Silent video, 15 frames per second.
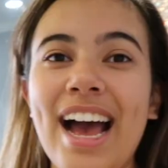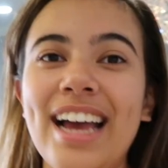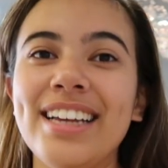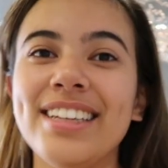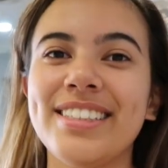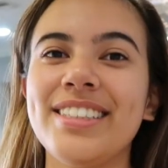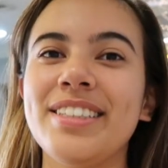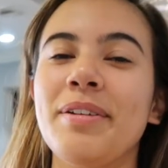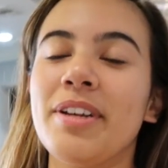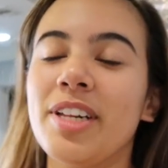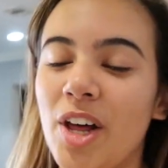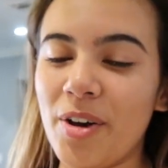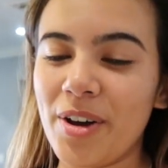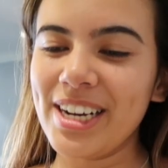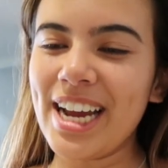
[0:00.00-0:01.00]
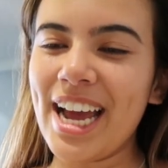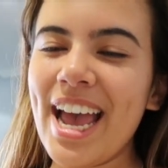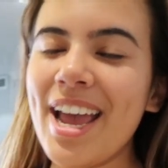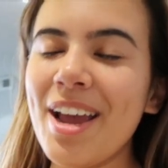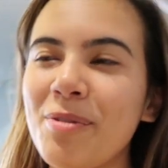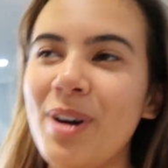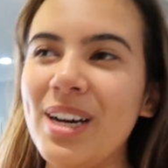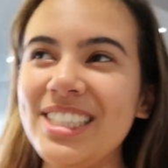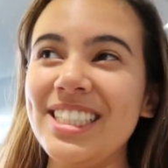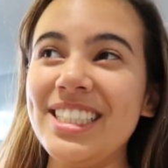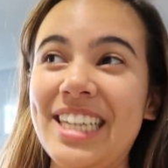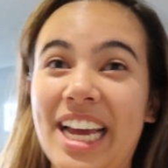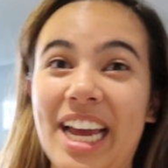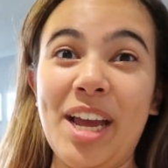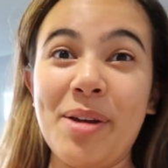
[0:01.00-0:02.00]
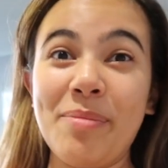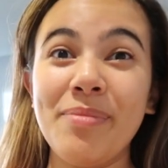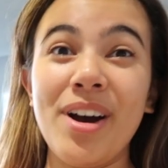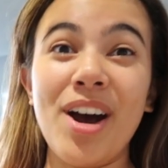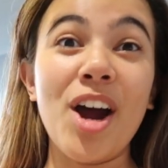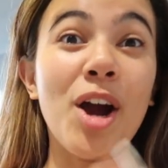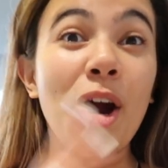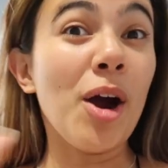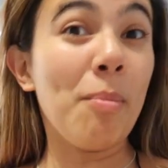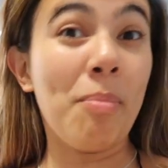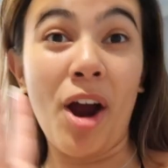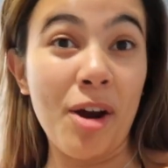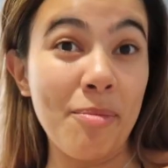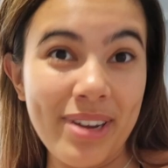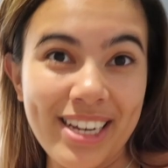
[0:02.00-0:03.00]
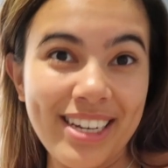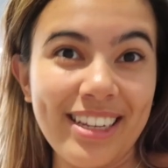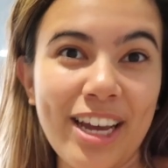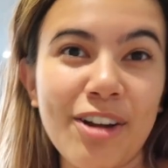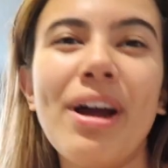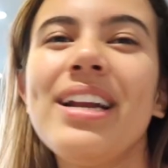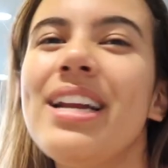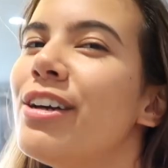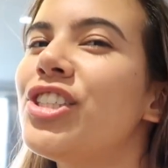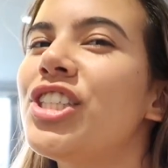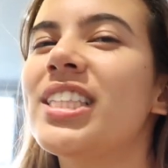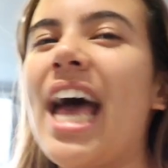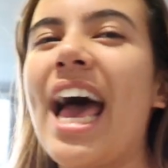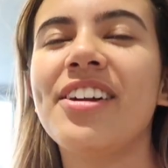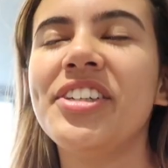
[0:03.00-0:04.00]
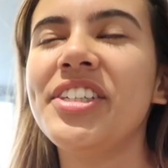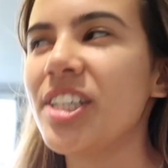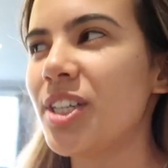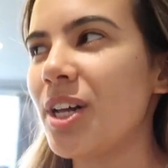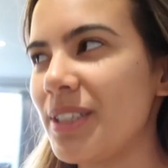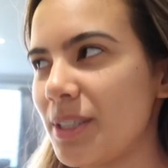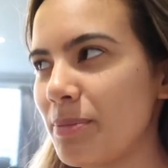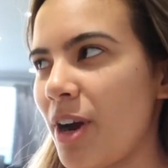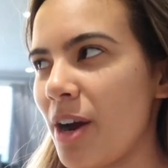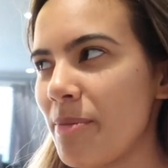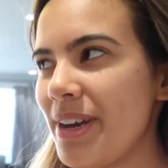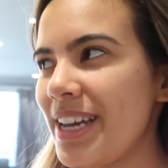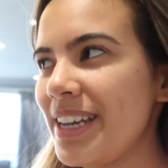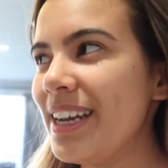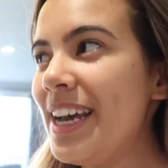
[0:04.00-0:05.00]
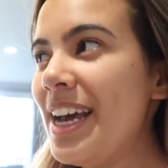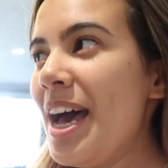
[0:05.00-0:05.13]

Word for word: Guys, Chloe and I want to name our apartment. Like right now it's just Adelaine and Chloe's apartment.